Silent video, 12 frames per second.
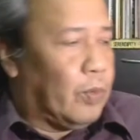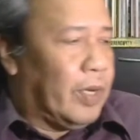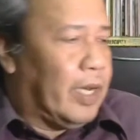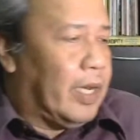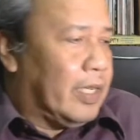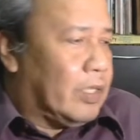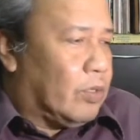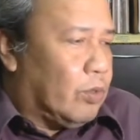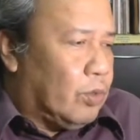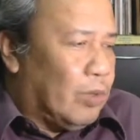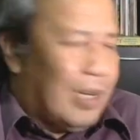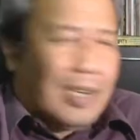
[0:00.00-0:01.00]
way is to
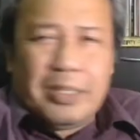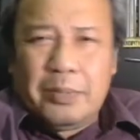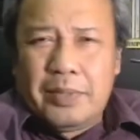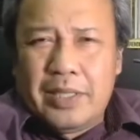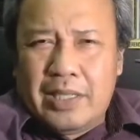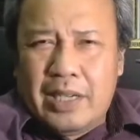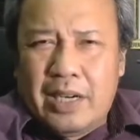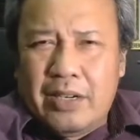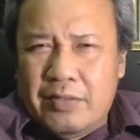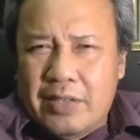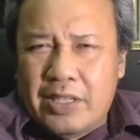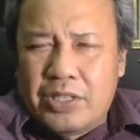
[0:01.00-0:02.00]
do RT-PCR,
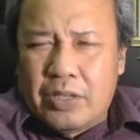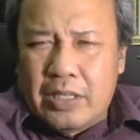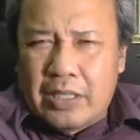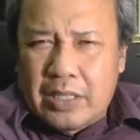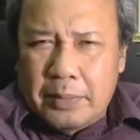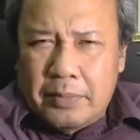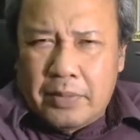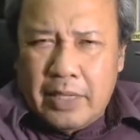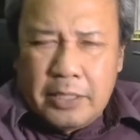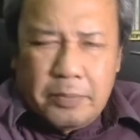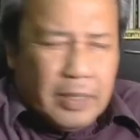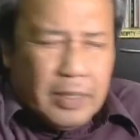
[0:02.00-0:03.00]
reverse
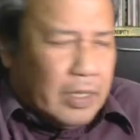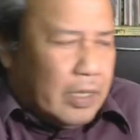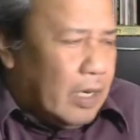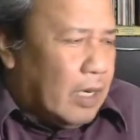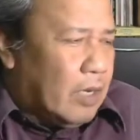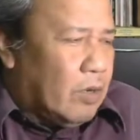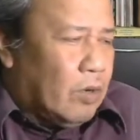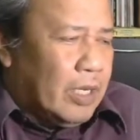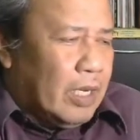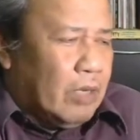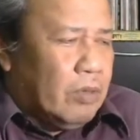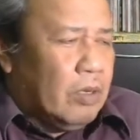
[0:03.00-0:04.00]
transcriptase PCR, or
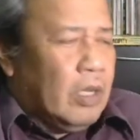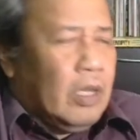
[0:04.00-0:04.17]
now